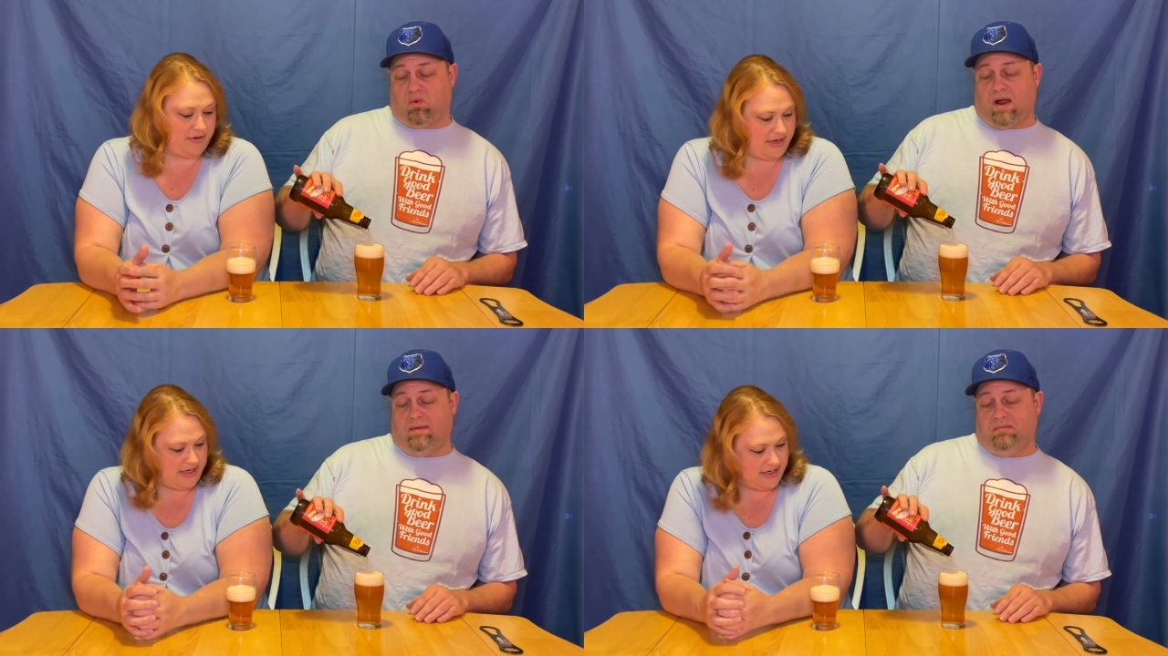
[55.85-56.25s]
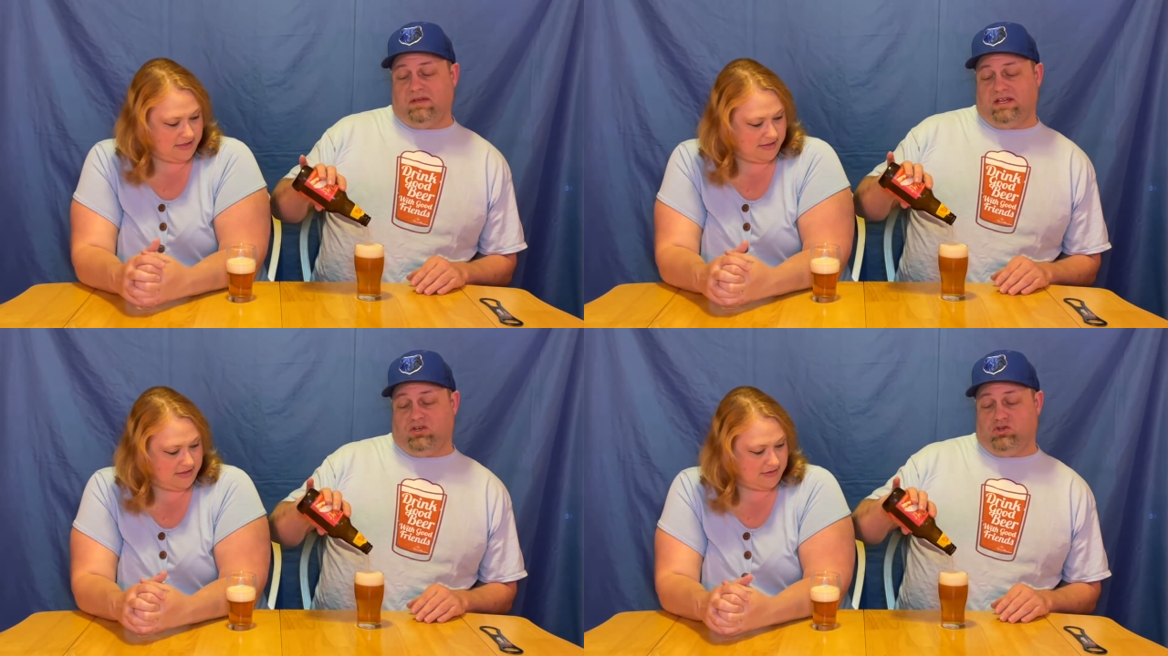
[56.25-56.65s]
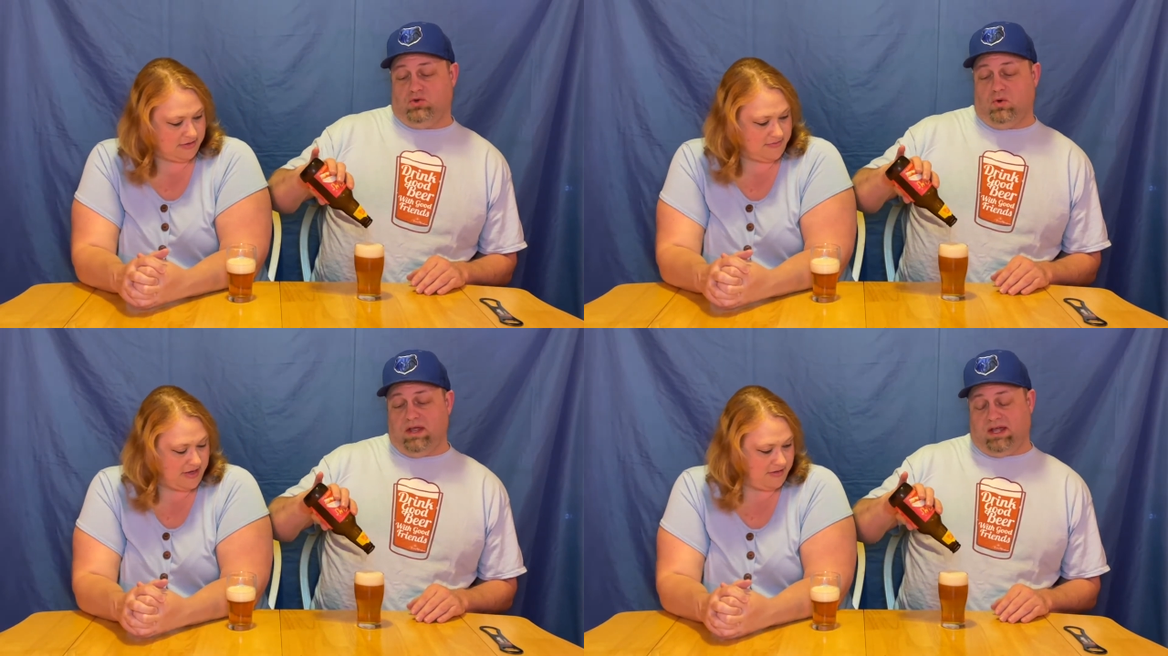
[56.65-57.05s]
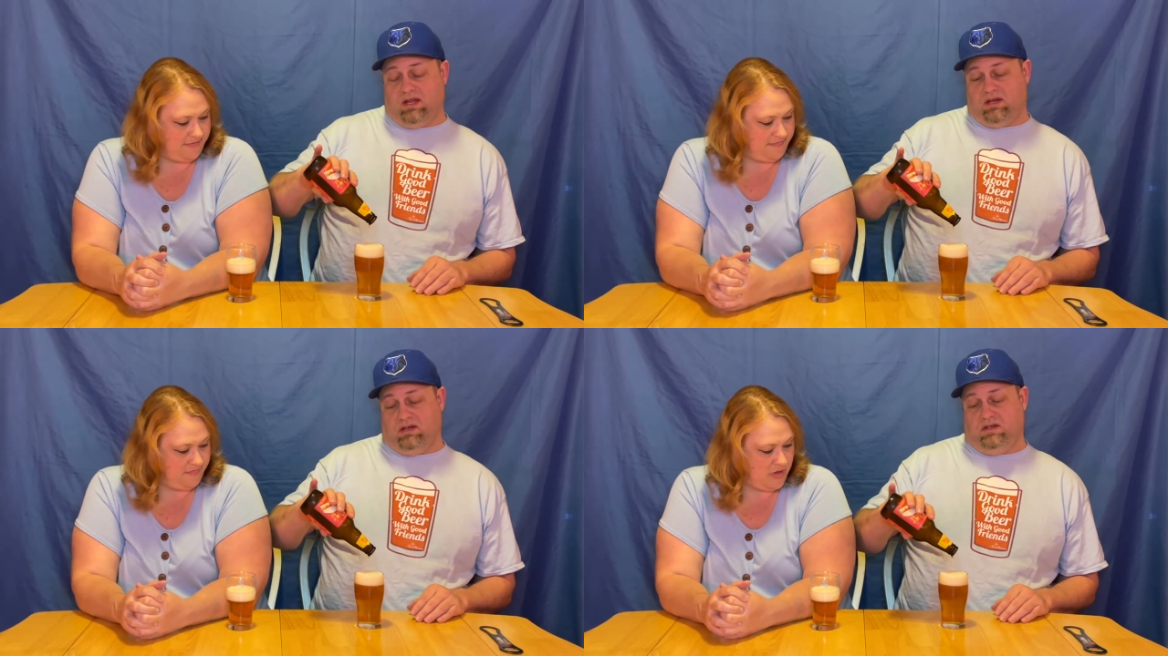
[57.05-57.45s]
Speaker 1: Probably enjoy it,
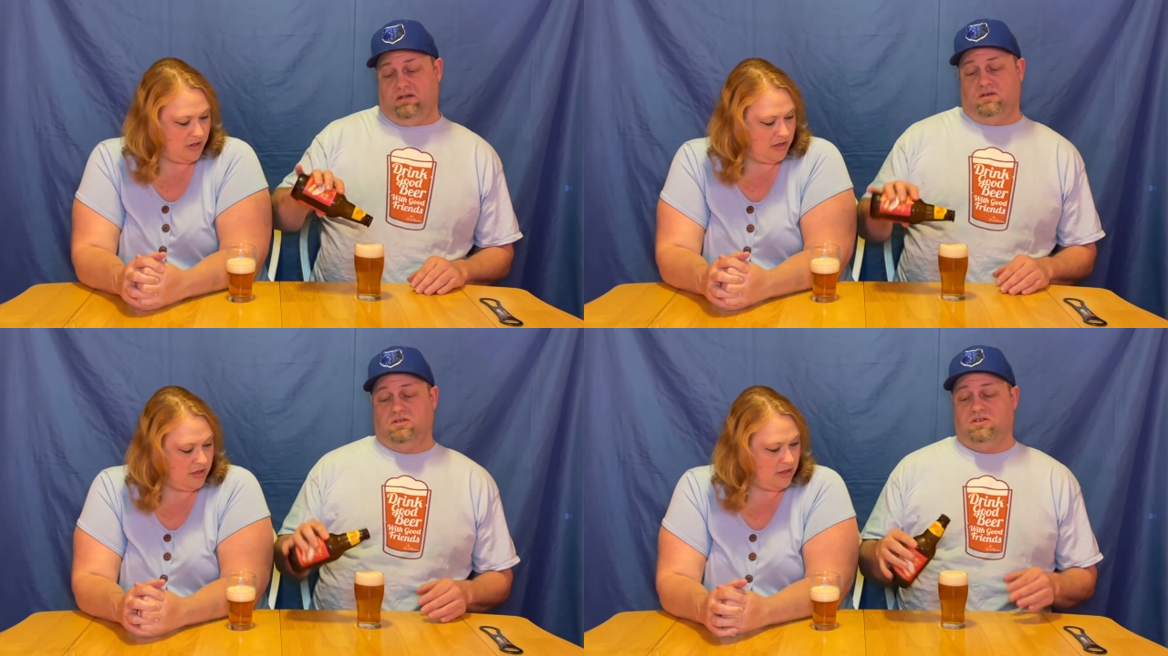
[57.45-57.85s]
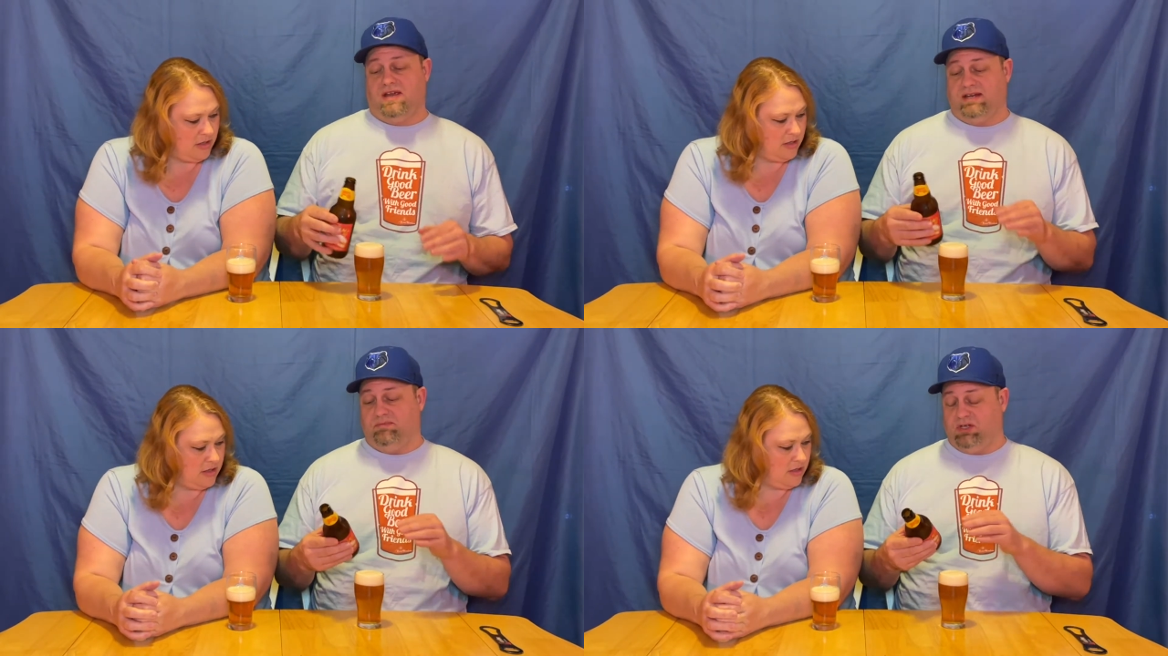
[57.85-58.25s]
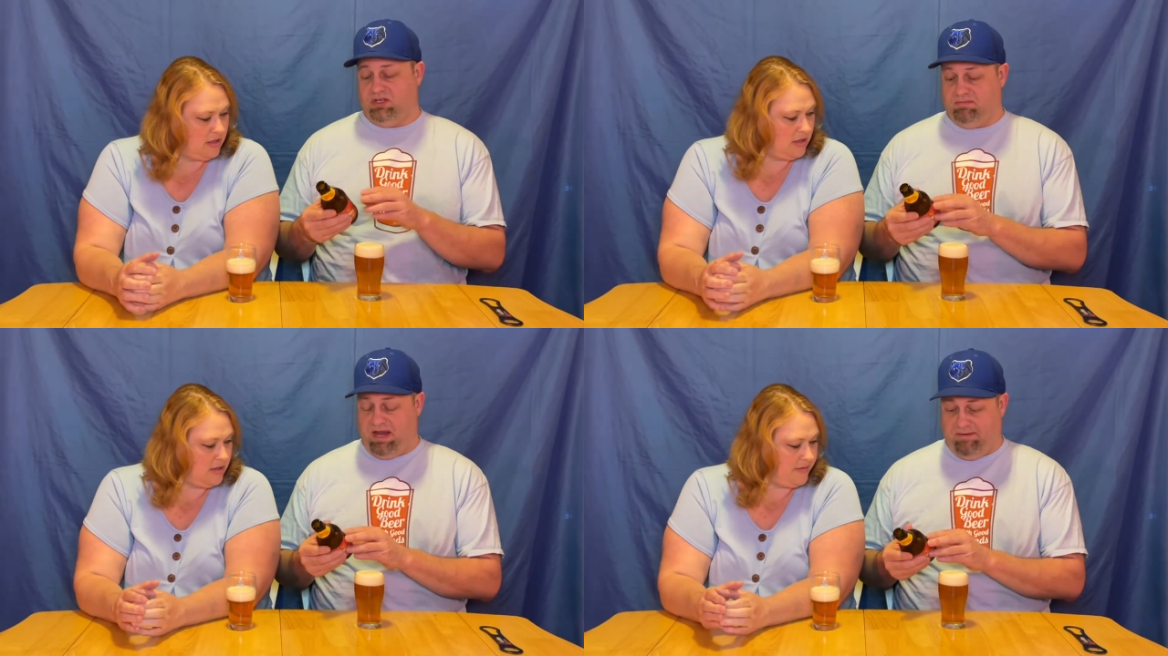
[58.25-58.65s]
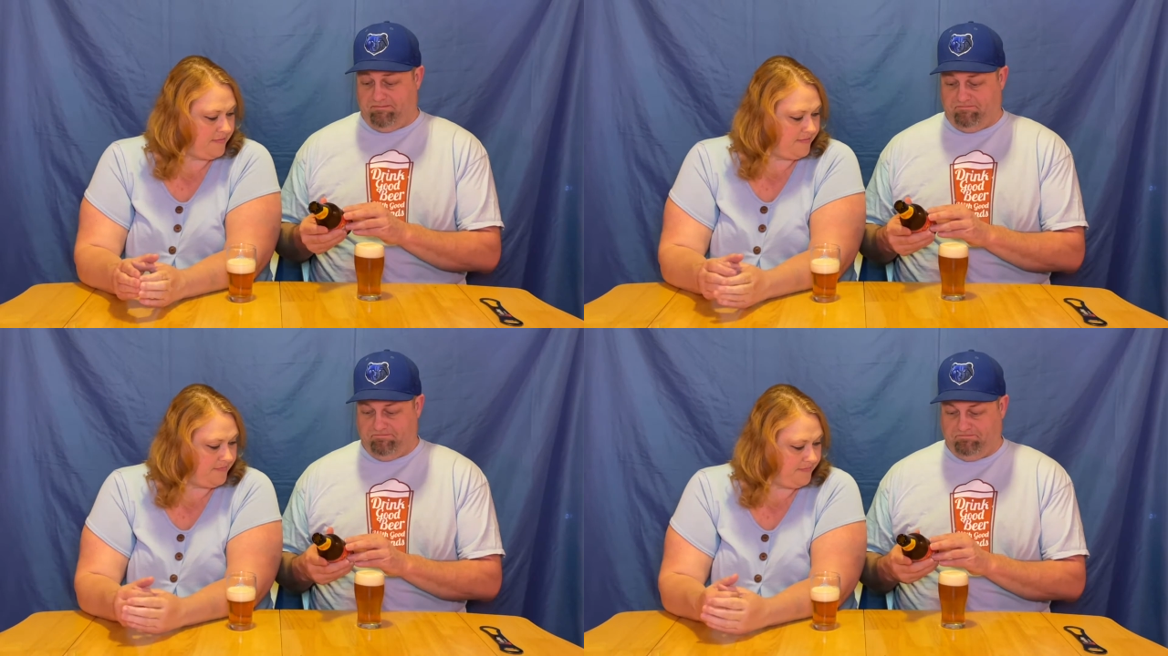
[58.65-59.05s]
it, just not as much as me.
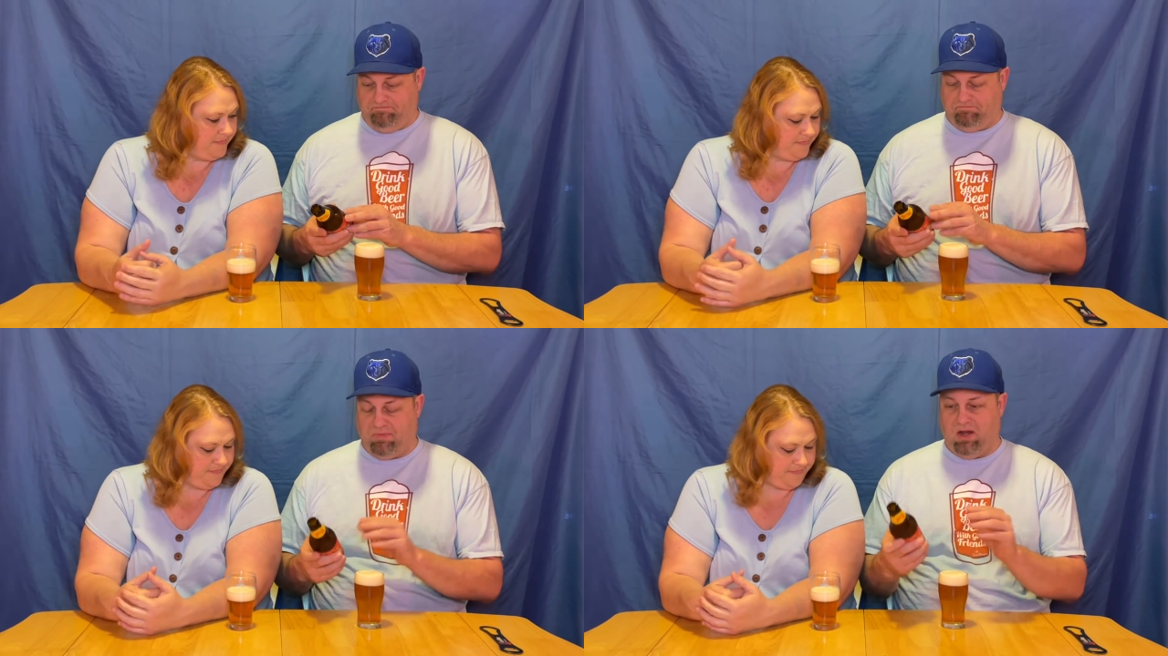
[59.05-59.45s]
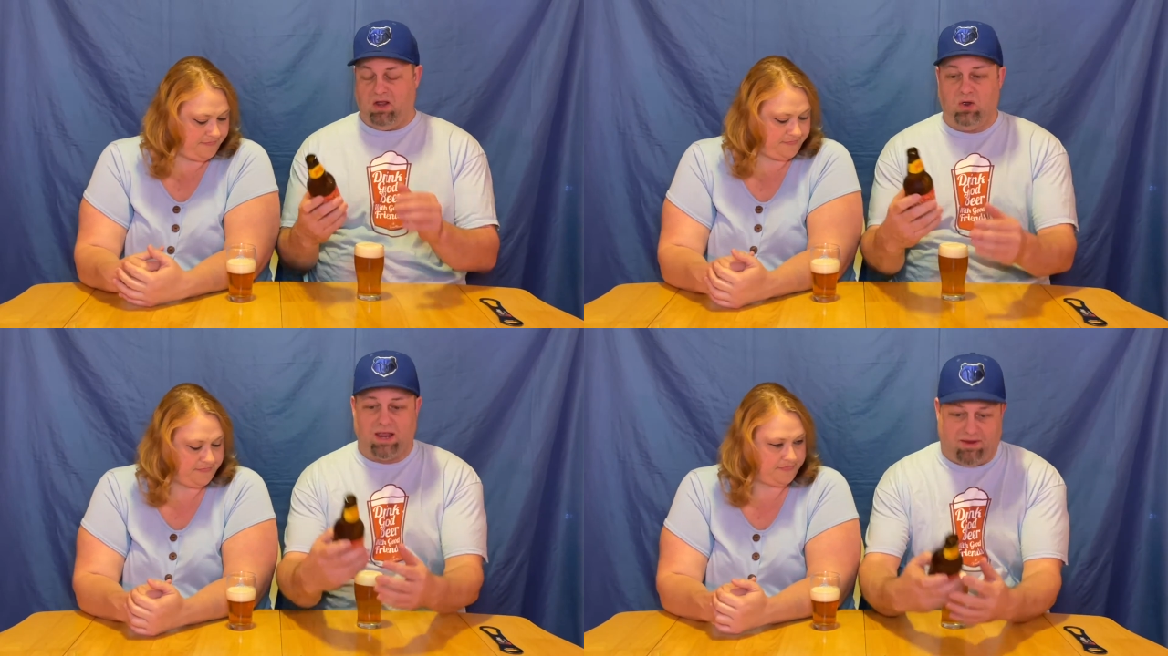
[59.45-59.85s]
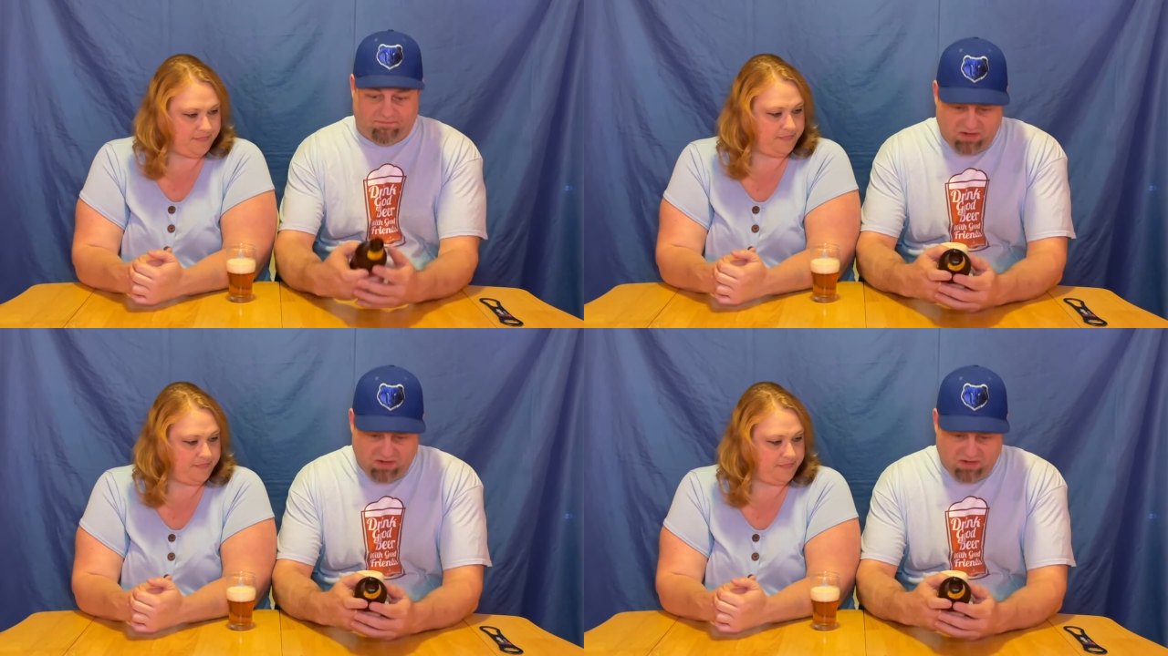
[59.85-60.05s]
Okay.